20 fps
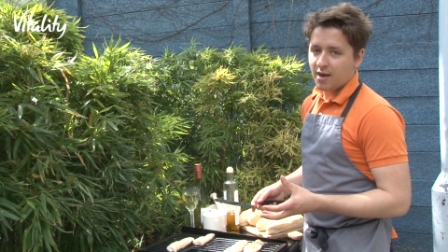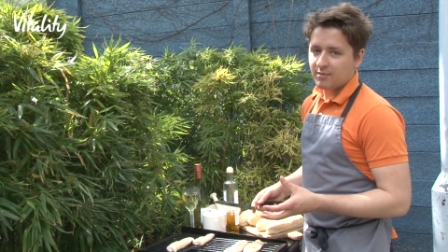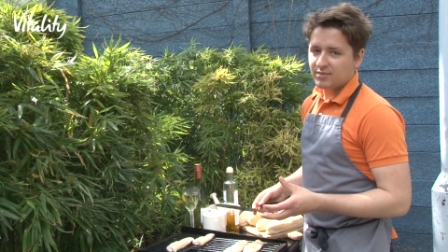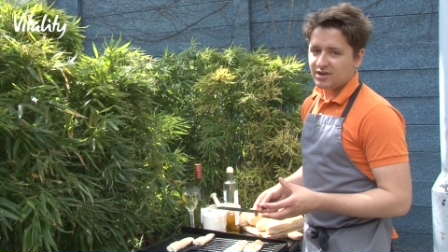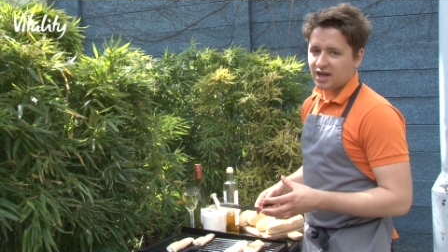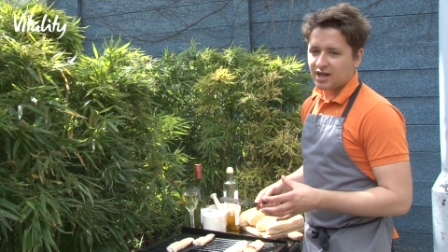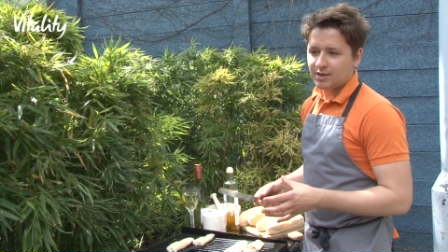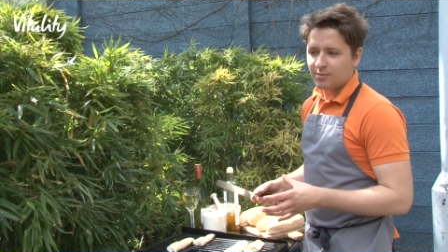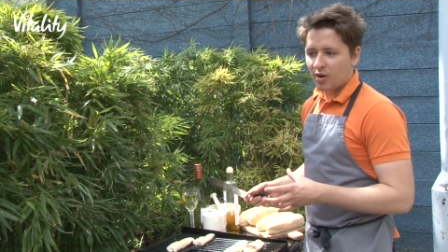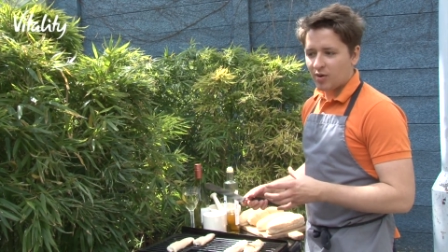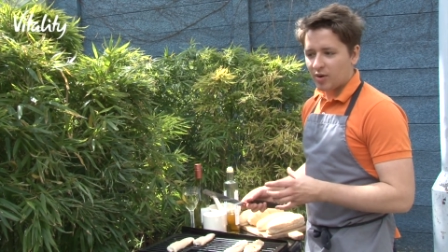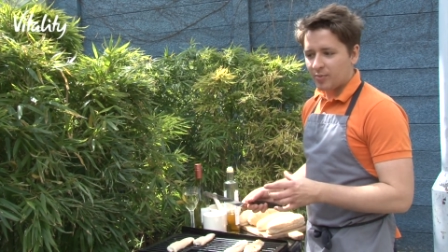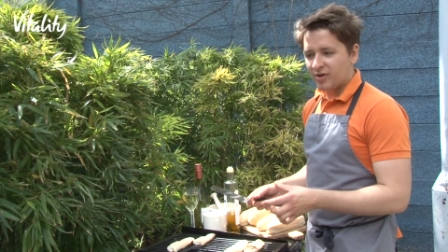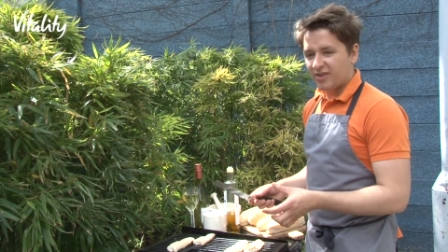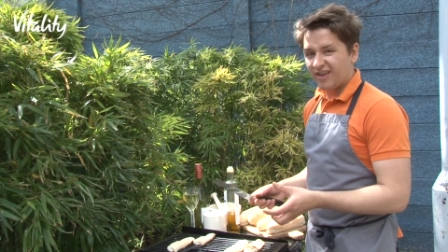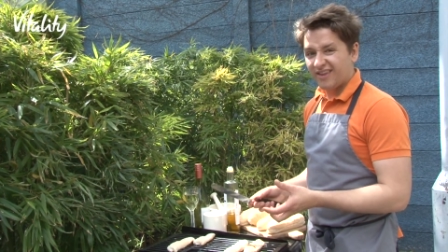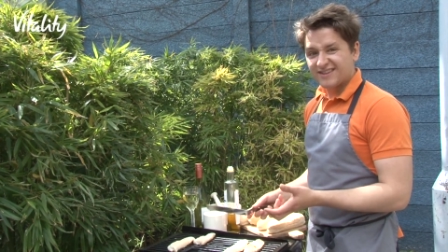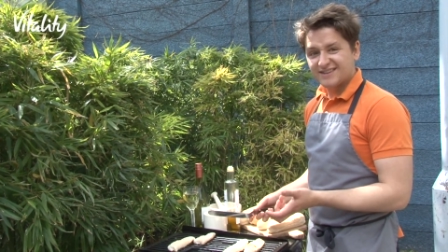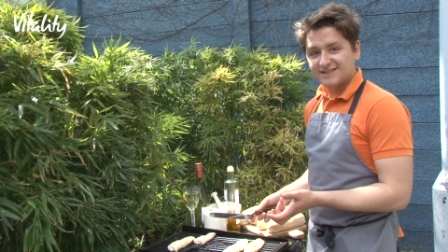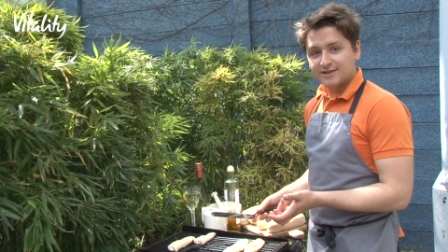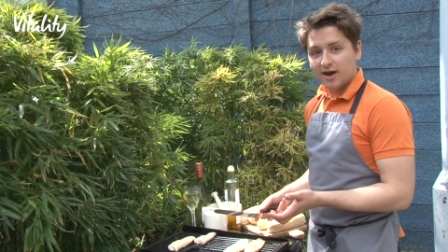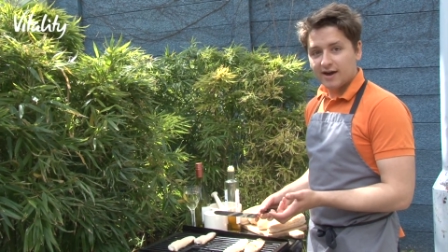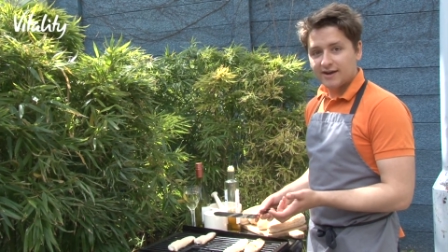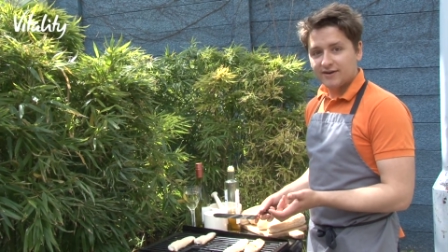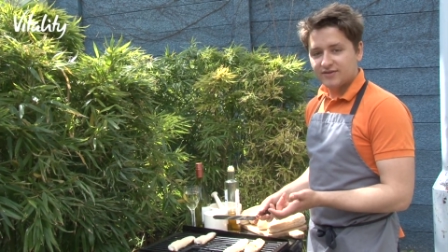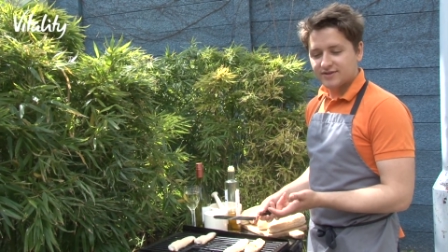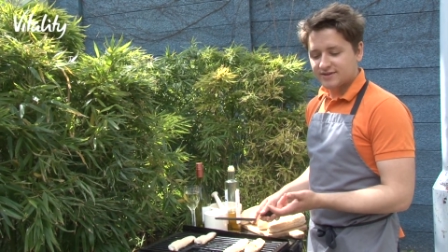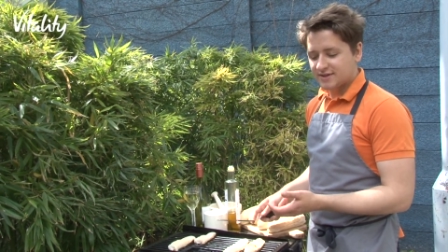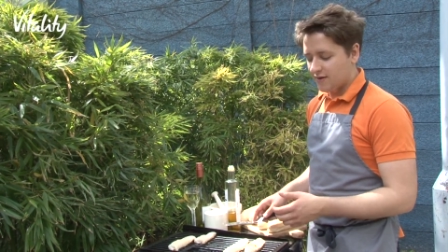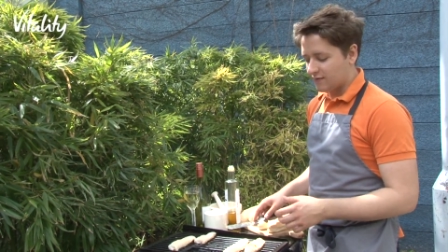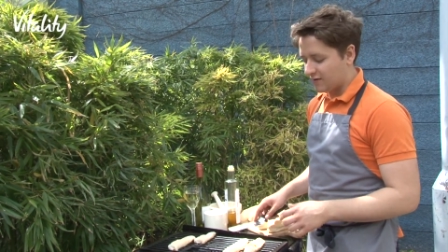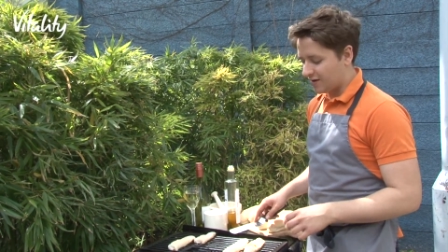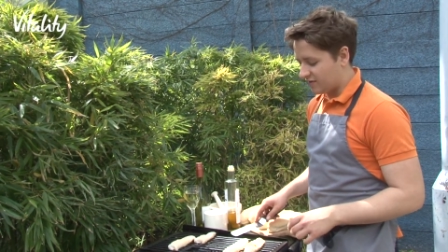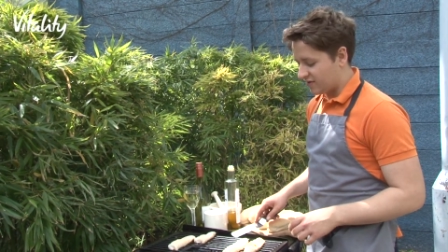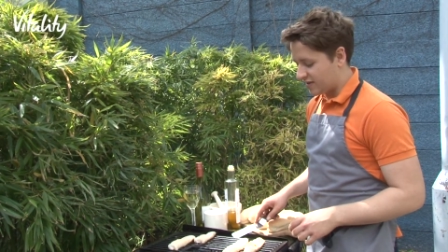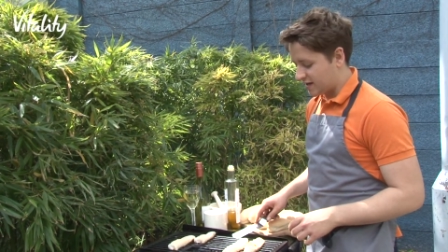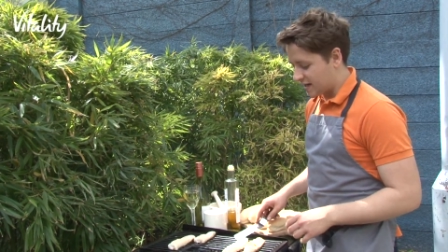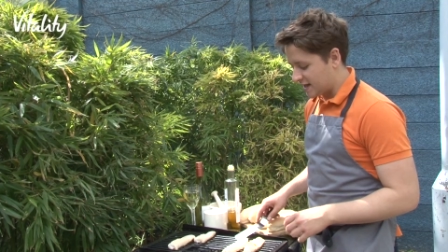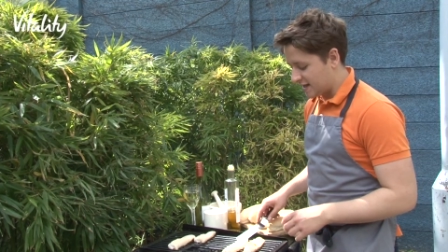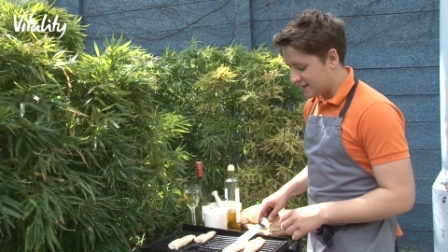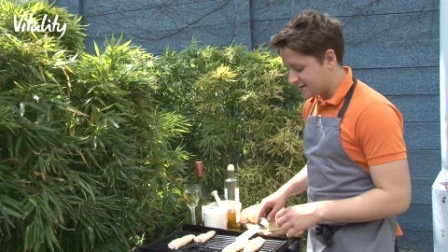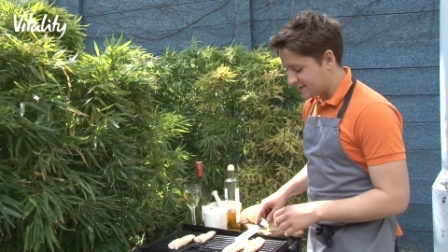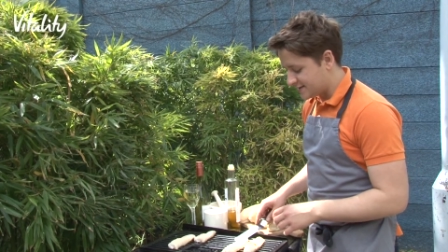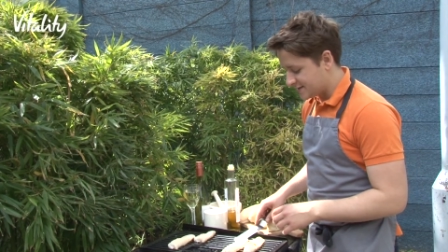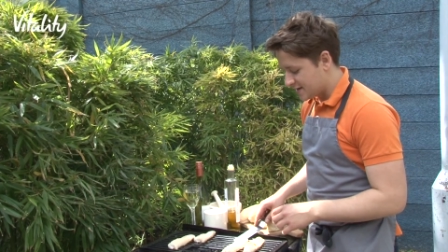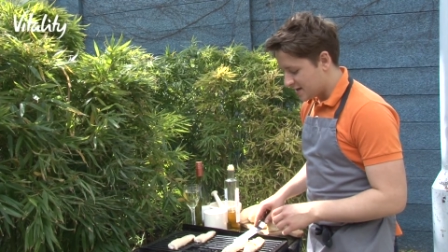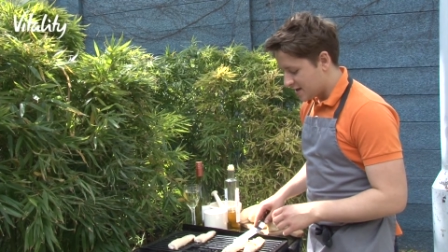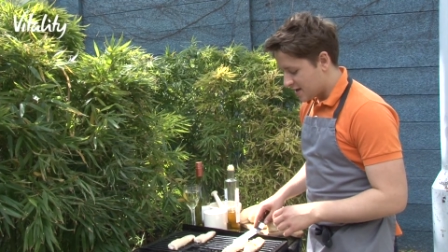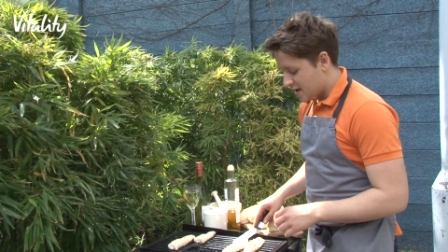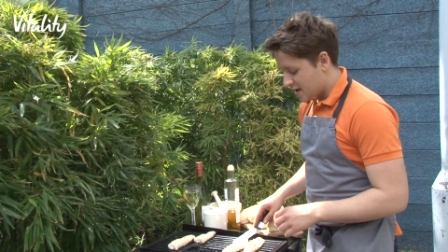You might want to put that on the side if you're serving it for kids.